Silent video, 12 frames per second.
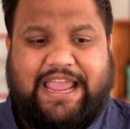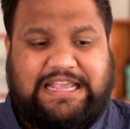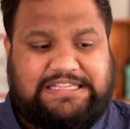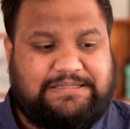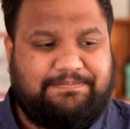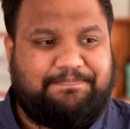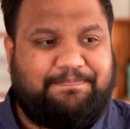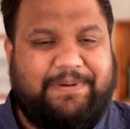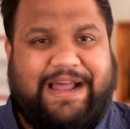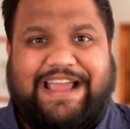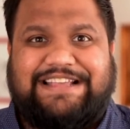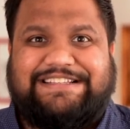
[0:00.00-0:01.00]
Is
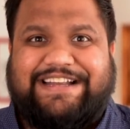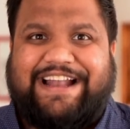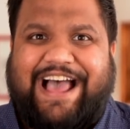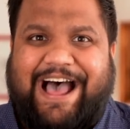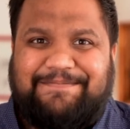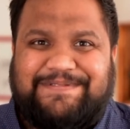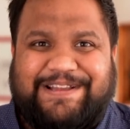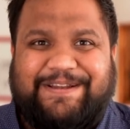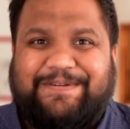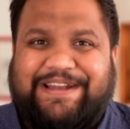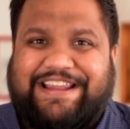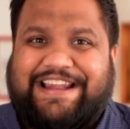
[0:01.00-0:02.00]
priced it
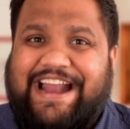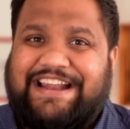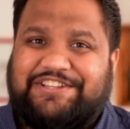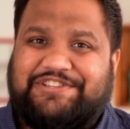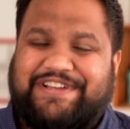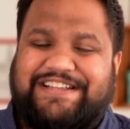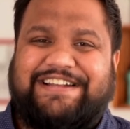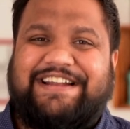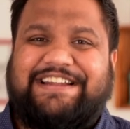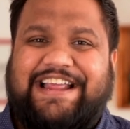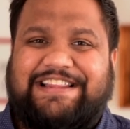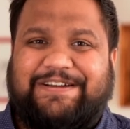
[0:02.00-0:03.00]
absolutely right. It's just
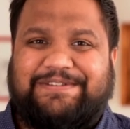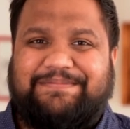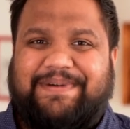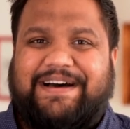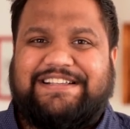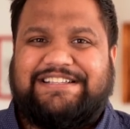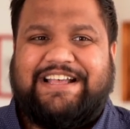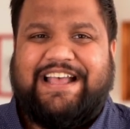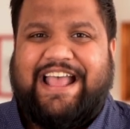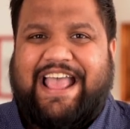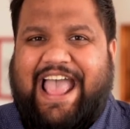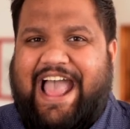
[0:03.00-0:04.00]
under 10,000 bucks,
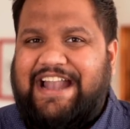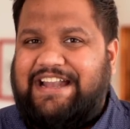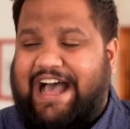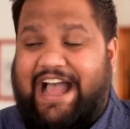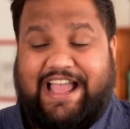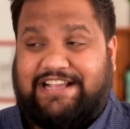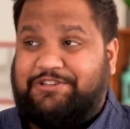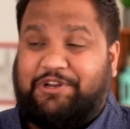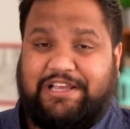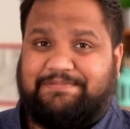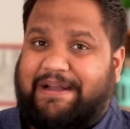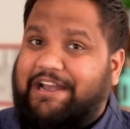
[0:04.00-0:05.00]
and I
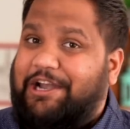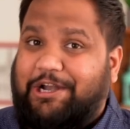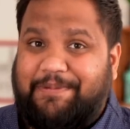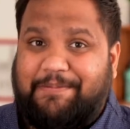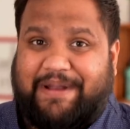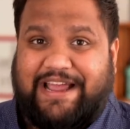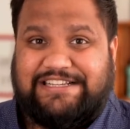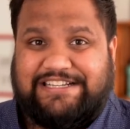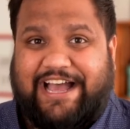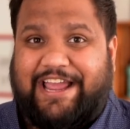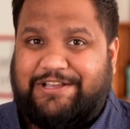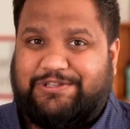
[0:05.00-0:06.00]
actually expected it to be priced
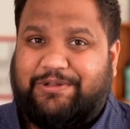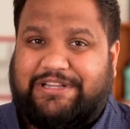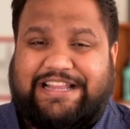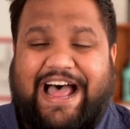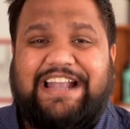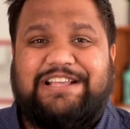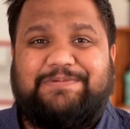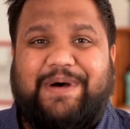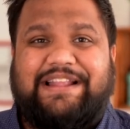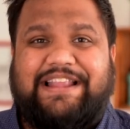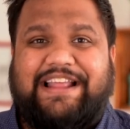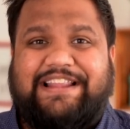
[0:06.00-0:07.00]
higher. So that is
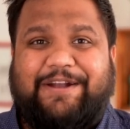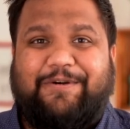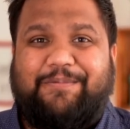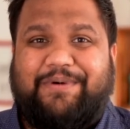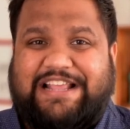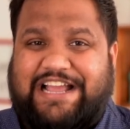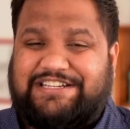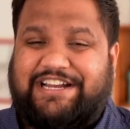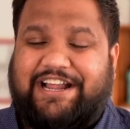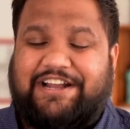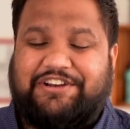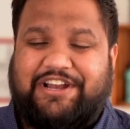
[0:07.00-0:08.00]
one thing that OPPO has
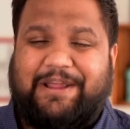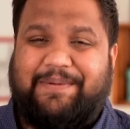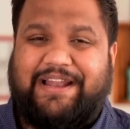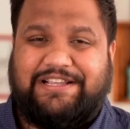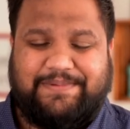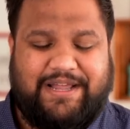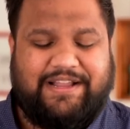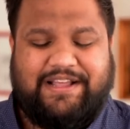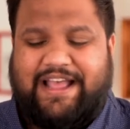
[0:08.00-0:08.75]
actually done really well as well.